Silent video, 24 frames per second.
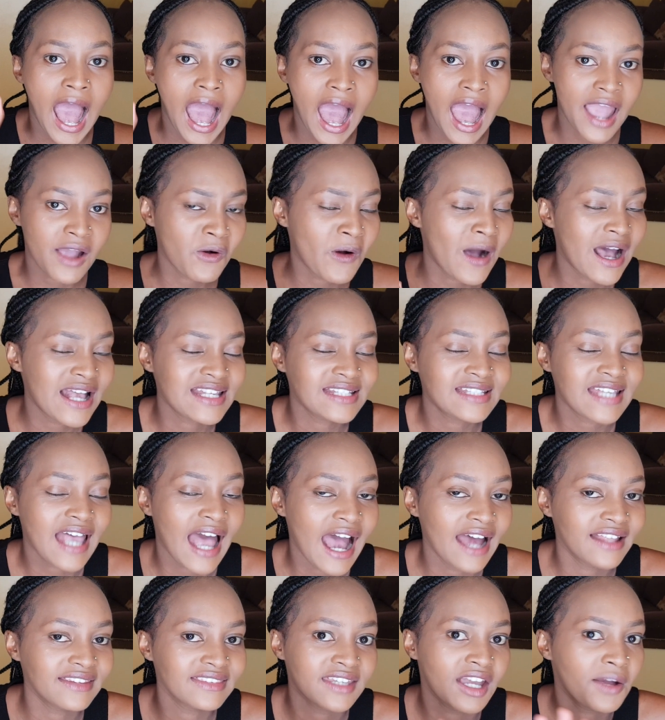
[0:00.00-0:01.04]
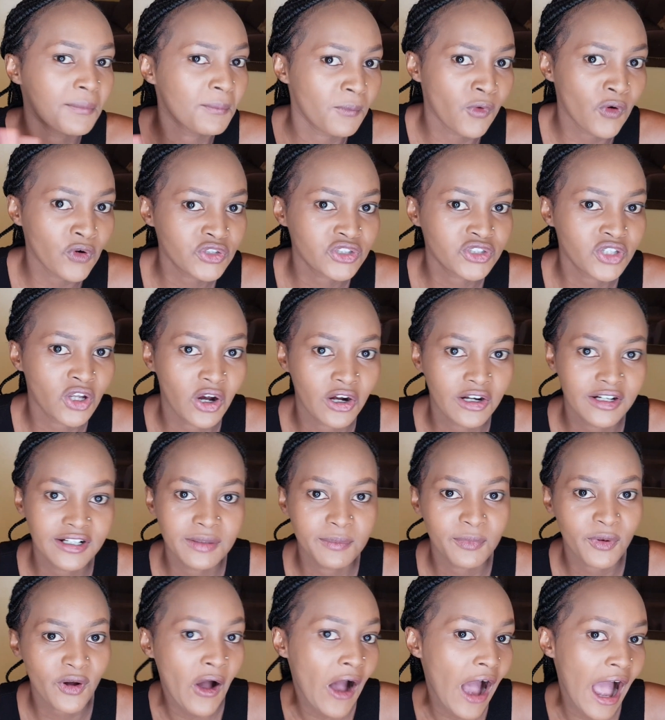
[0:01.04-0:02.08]
I once had the most
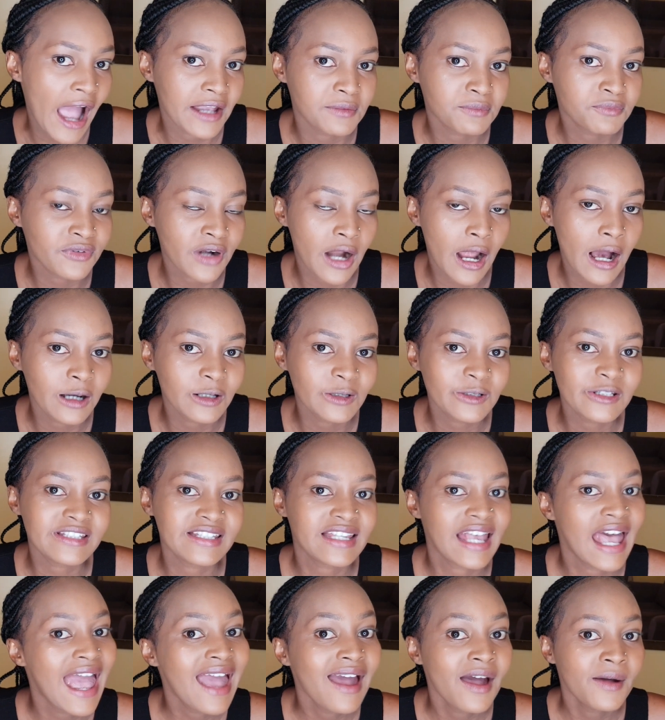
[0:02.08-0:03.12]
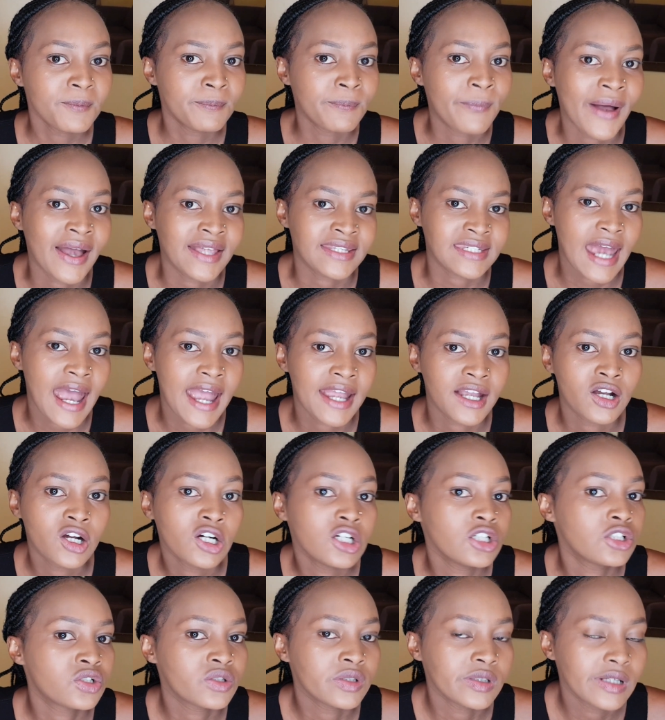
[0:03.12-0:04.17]
horrible eyebrows, but I
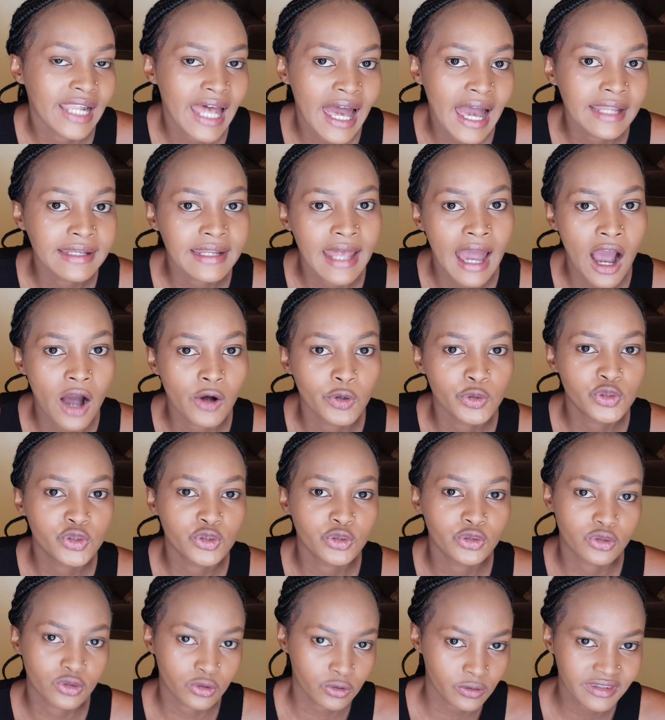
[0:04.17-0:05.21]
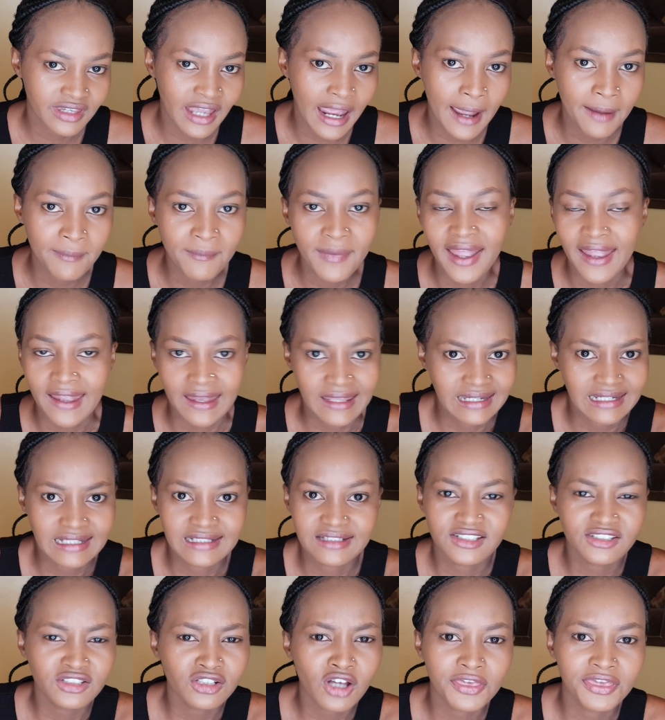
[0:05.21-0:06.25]
got to learn how to do them, and
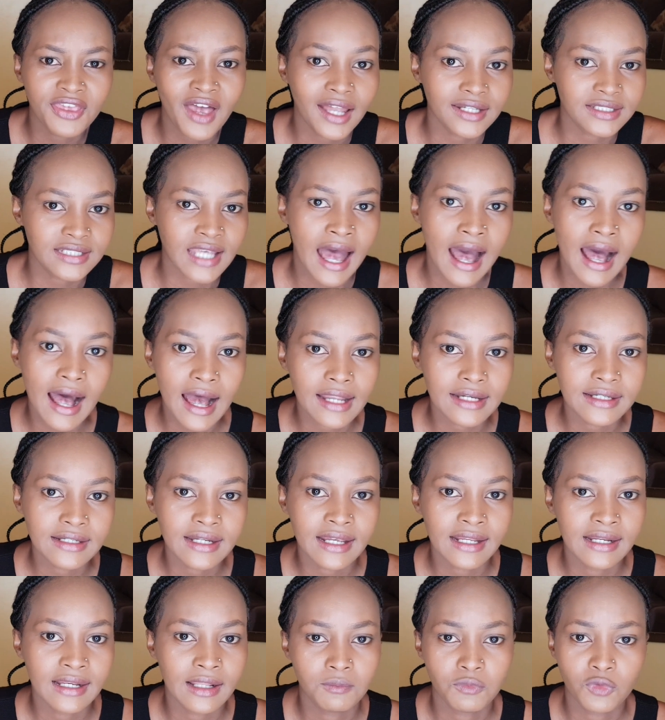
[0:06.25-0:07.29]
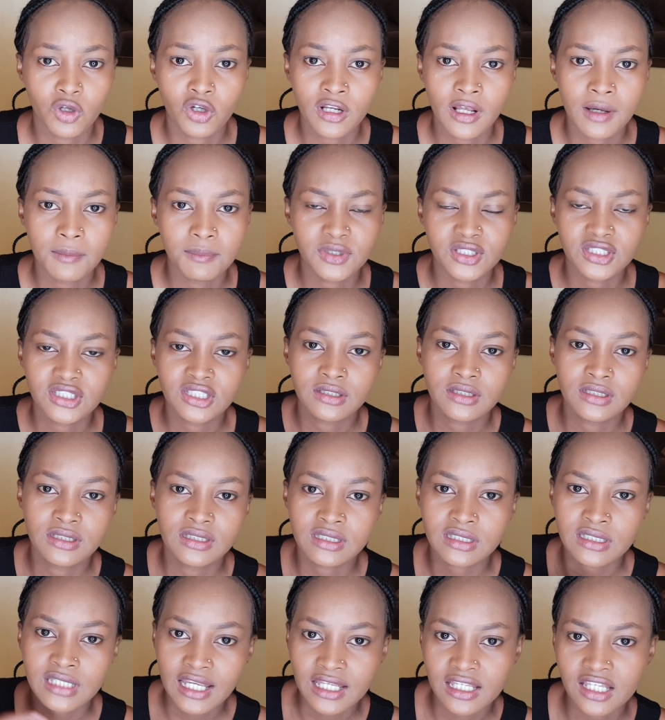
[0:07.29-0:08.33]
it's not that hard, and I'm gonna be
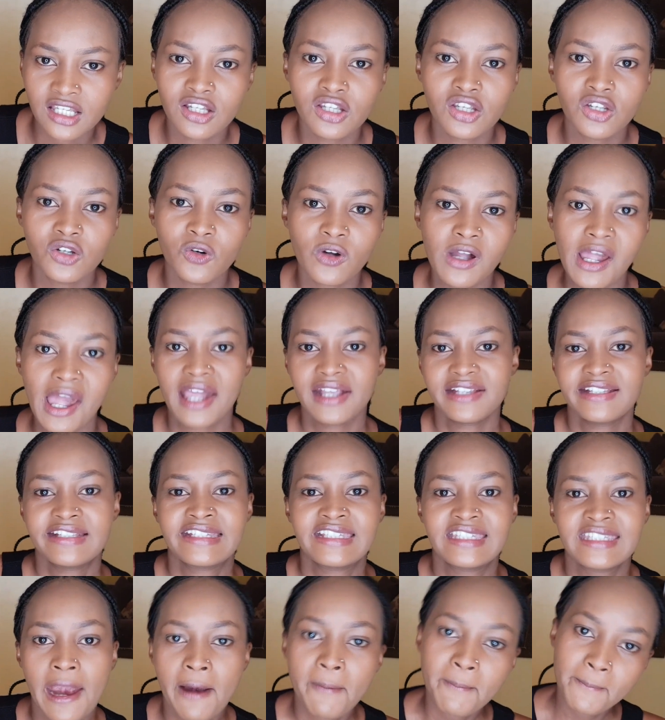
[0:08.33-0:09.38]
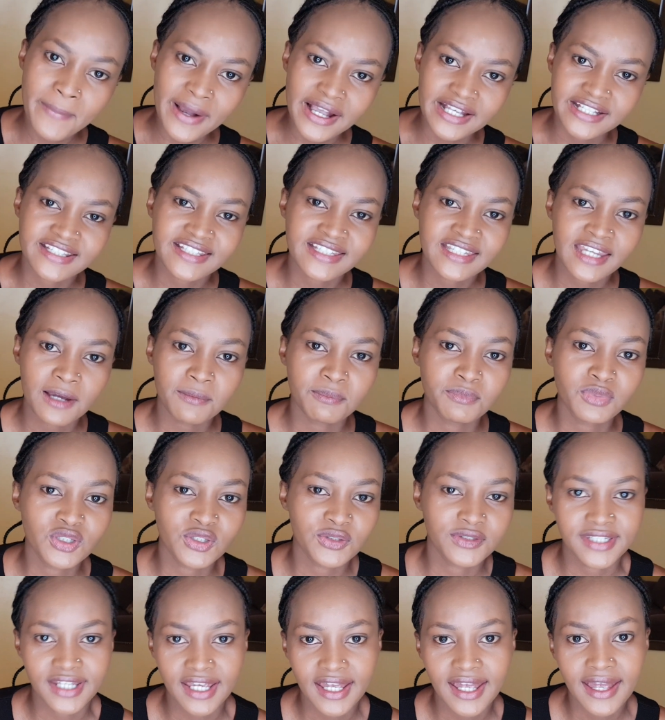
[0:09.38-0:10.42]
taking you guys step by step
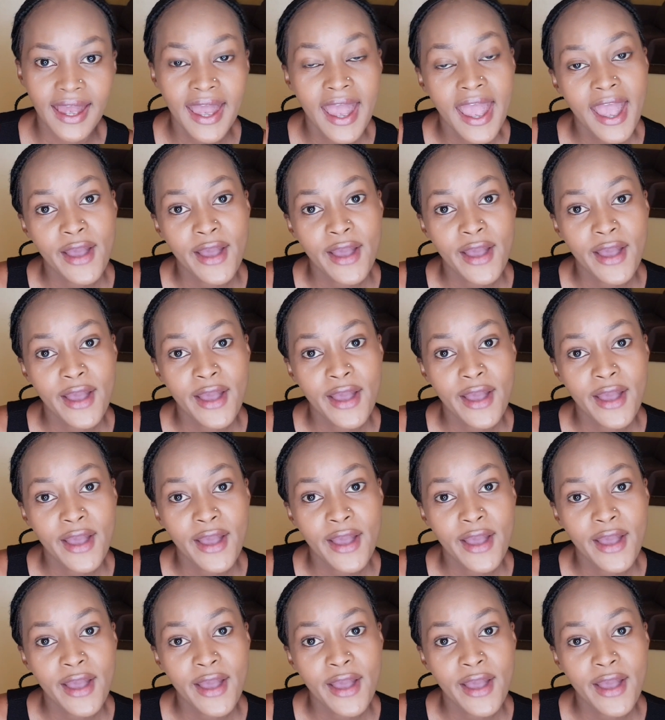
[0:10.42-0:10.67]
today